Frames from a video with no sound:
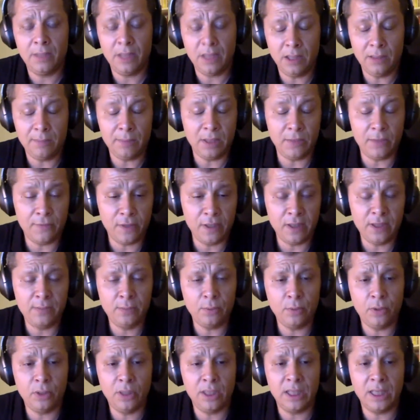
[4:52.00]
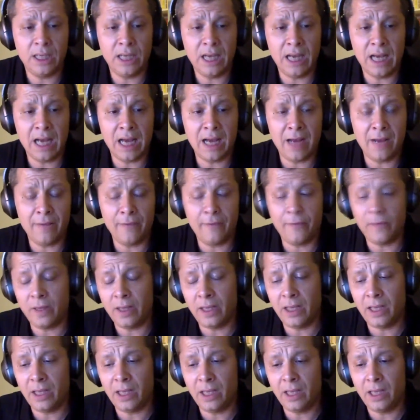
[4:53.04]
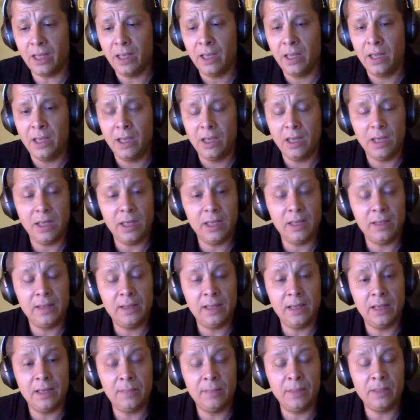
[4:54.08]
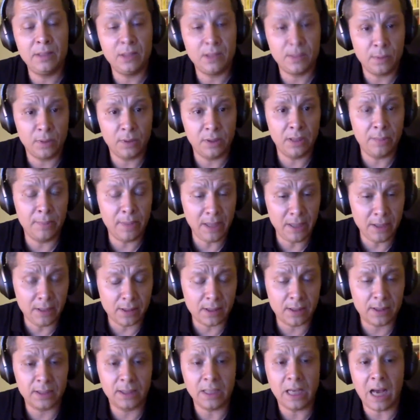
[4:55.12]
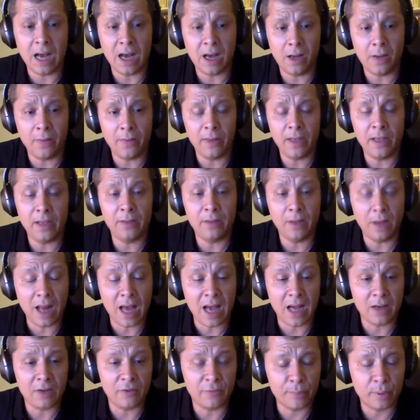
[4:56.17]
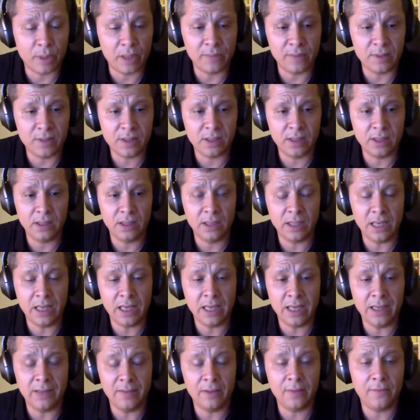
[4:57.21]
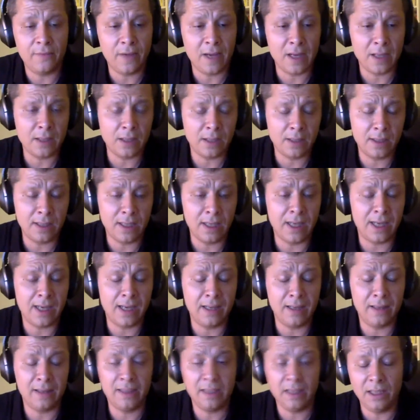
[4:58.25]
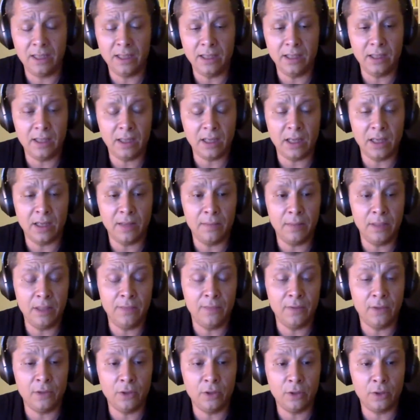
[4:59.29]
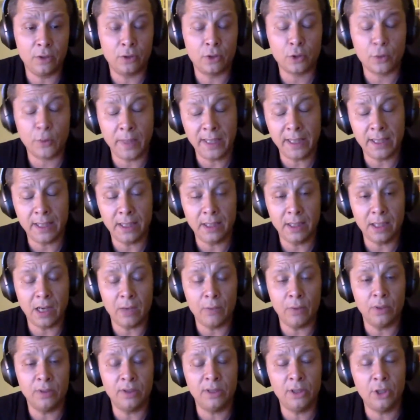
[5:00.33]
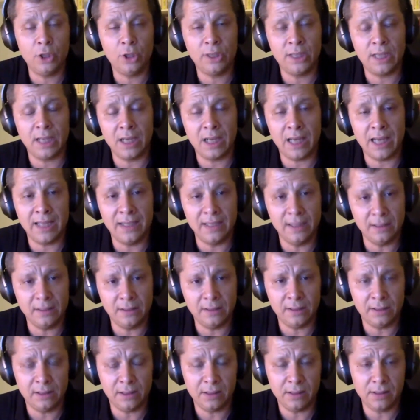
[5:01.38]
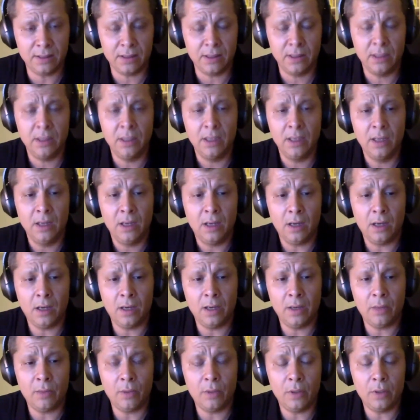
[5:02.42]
beginning by Facebook, have their business model based on the lack of privacy and the fact that they are dealing and even trading our digital identities on